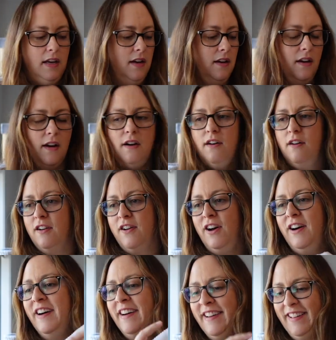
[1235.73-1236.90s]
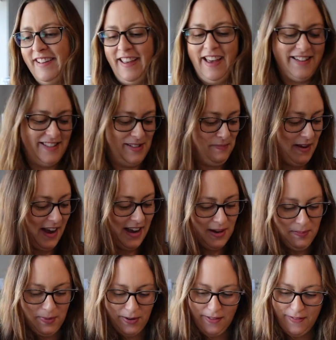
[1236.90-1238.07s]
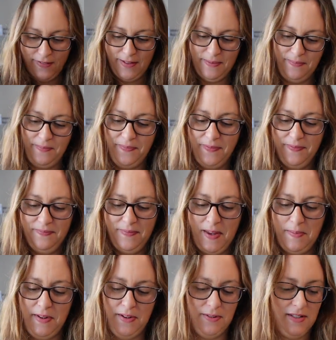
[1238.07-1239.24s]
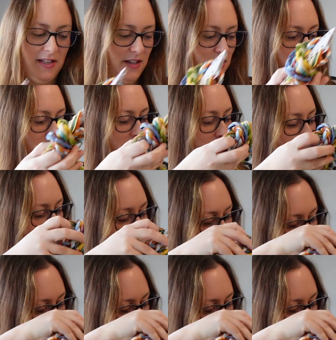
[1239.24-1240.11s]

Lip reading: in. Oh, God, cats are back, both of them. Maybe you'll see Jemima.